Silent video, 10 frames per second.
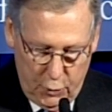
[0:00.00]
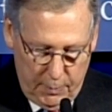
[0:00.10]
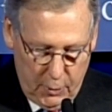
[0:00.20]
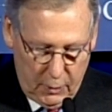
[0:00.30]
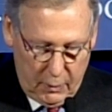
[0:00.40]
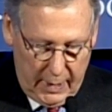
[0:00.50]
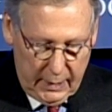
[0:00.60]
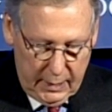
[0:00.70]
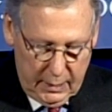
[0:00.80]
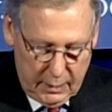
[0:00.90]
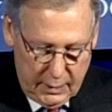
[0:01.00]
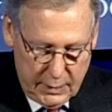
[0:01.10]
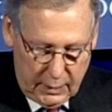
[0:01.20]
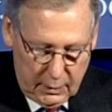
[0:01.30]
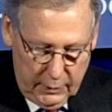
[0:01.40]
new bureaucratic
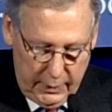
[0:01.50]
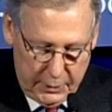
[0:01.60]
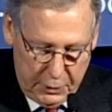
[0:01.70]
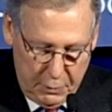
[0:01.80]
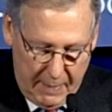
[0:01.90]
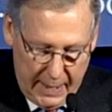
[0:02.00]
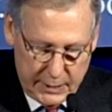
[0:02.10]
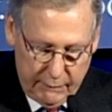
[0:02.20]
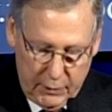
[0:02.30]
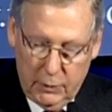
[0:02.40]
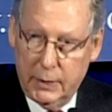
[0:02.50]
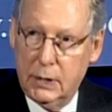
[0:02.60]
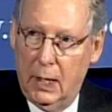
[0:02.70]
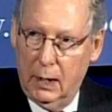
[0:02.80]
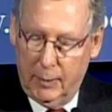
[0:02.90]
entities, including two massive
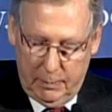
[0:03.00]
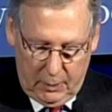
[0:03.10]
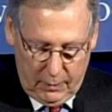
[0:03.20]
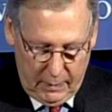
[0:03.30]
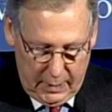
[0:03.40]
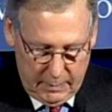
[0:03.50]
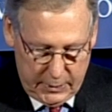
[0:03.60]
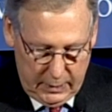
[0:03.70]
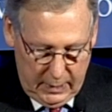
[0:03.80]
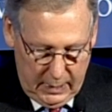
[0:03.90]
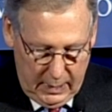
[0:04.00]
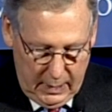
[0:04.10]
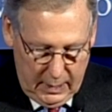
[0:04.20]
new entitlement programs.